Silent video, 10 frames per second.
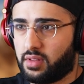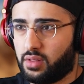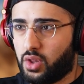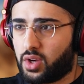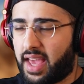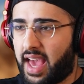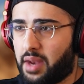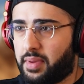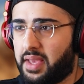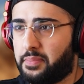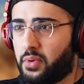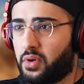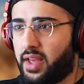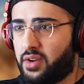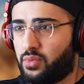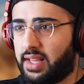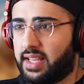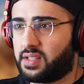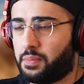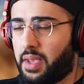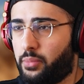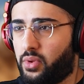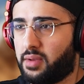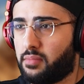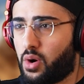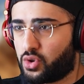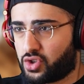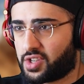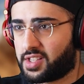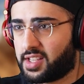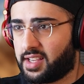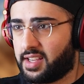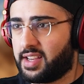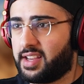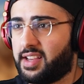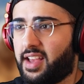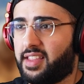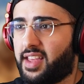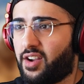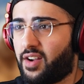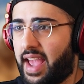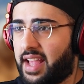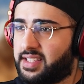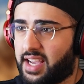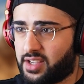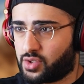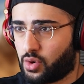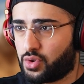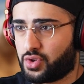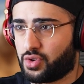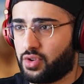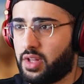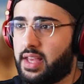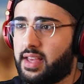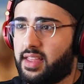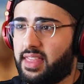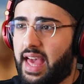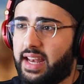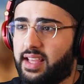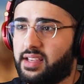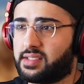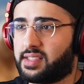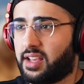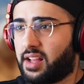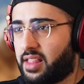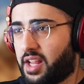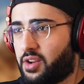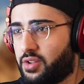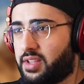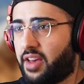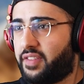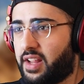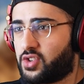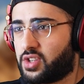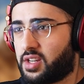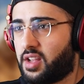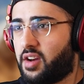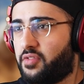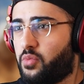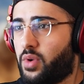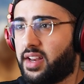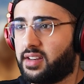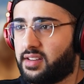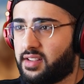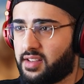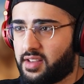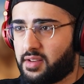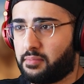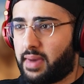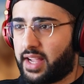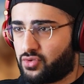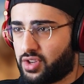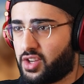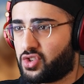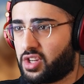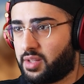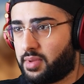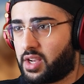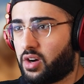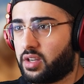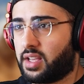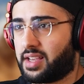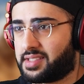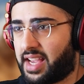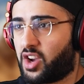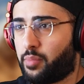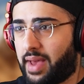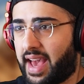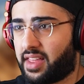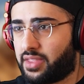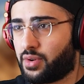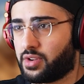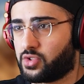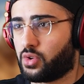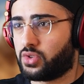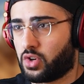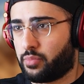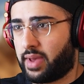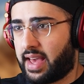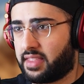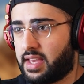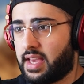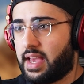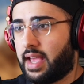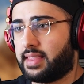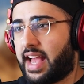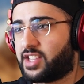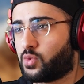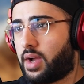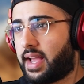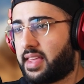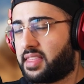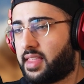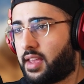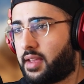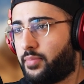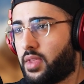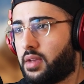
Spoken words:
look at people and relate to people emotionally, and they are antisocial, that is the clinical definition of what might traditionally be called a psychopath or a sociopath. And that's why I think